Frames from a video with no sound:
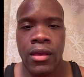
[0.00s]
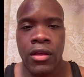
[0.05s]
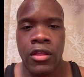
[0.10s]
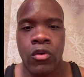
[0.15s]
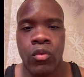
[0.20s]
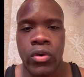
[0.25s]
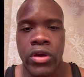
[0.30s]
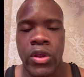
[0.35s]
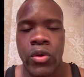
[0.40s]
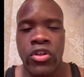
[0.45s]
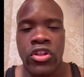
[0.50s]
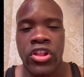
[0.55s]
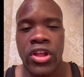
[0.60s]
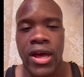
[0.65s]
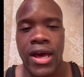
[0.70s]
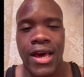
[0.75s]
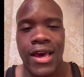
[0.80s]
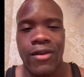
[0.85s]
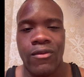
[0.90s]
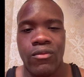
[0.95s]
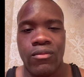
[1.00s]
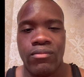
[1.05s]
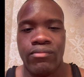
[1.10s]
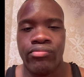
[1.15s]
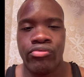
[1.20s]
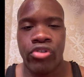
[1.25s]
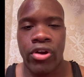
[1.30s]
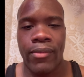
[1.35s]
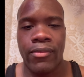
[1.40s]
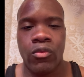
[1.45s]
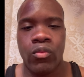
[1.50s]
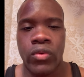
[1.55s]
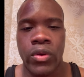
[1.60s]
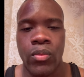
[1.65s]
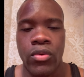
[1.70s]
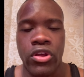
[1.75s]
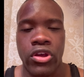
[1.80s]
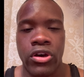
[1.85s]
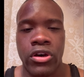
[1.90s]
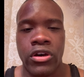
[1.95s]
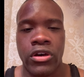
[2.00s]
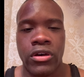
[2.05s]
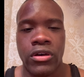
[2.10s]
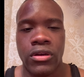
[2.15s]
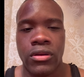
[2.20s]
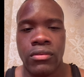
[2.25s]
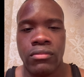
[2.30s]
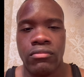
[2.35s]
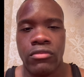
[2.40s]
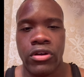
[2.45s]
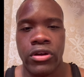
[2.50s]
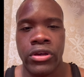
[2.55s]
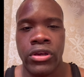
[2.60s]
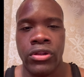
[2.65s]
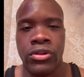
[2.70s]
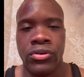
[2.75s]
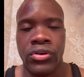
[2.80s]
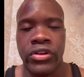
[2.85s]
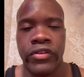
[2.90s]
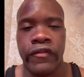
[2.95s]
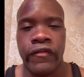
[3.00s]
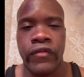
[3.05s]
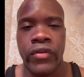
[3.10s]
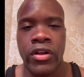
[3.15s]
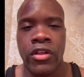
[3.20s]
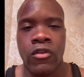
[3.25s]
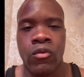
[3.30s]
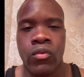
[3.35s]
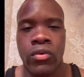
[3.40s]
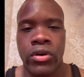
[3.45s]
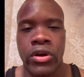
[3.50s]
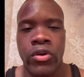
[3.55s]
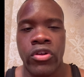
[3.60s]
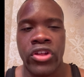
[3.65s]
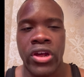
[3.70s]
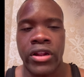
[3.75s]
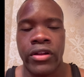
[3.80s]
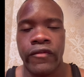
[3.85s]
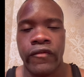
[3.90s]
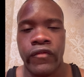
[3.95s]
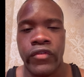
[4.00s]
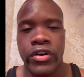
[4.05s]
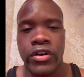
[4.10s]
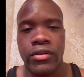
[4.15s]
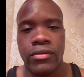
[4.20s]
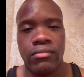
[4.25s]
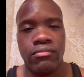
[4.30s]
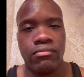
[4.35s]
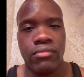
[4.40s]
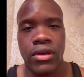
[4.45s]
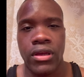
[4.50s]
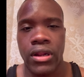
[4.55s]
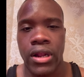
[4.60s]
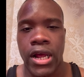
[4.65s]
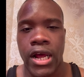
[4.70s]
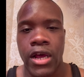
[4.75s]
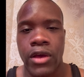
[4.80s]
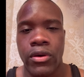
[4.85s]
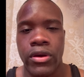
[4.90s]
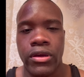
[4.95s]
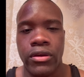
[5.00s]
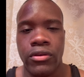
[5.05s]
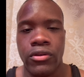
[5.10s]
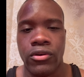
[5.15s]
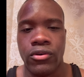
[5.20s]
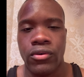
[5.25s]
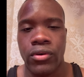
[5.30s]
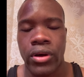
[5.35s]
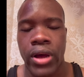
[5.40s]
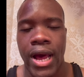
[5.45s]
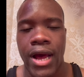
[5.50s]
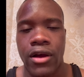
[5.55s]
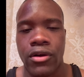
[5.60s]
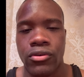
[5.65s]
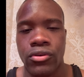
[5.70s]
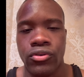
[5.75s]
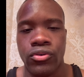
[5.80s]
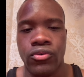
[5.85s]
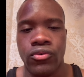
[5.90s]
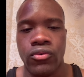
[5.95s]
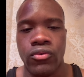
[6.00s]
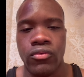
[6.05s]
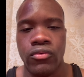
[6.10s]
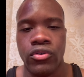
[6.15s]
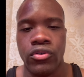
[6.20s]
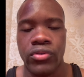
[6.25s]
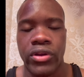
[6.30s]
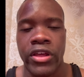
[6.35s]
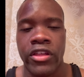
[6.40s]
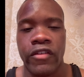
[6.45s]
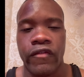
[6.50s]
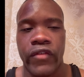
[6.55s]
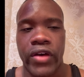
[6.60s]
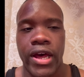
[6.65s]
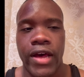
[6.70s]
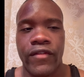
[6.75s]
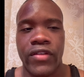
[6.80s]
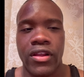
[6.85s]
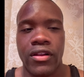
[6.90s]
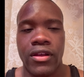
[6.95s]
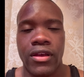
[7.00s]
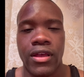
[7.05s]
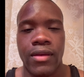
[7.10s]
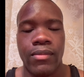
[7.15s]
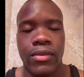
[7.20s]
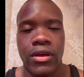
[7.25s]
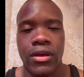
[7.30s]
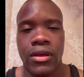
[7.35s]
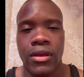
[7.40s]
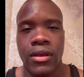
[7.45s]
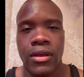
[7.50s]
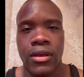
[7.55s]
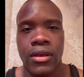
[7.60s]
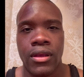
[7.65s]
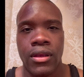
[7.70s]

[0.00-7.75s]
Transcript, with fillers: to where he shot probably when he was young, you know, in the foot to where he shot in the foot and how he, you know, how the dude, you know, they survive that day, man.